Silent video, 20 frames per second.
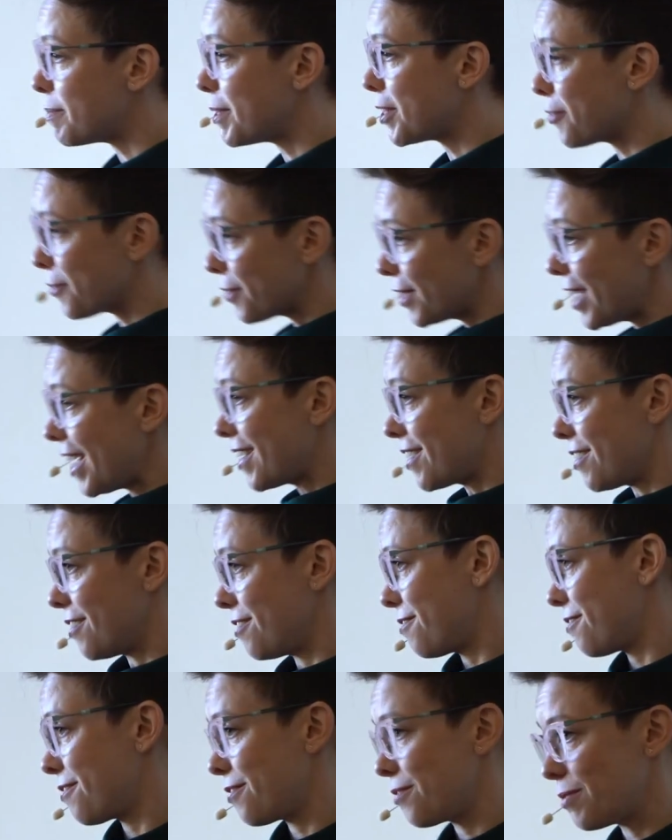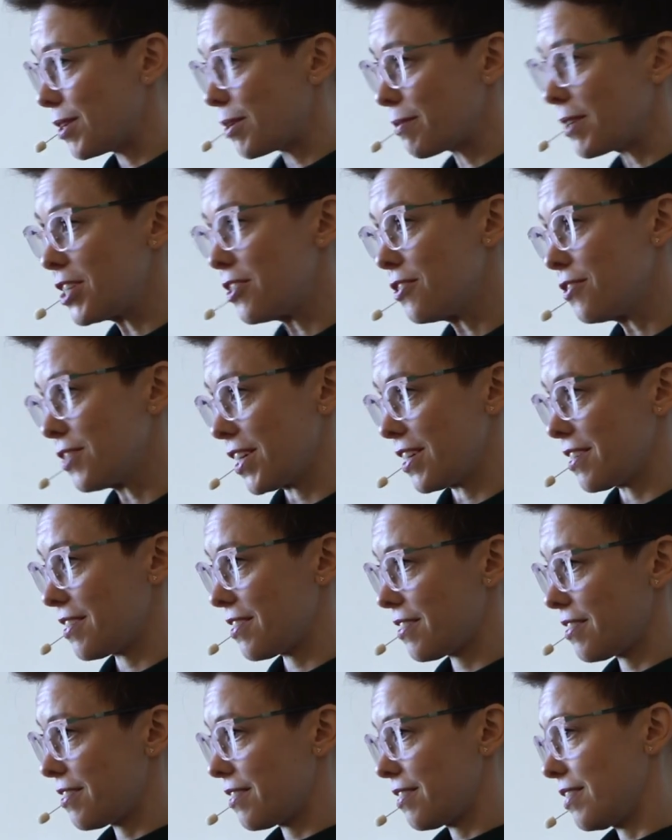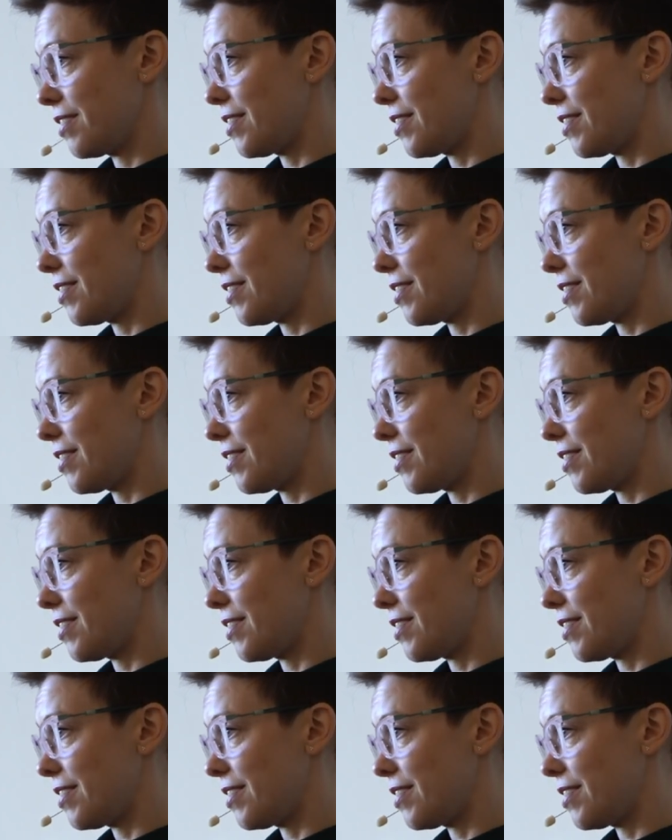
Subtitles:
to be creative when we do this.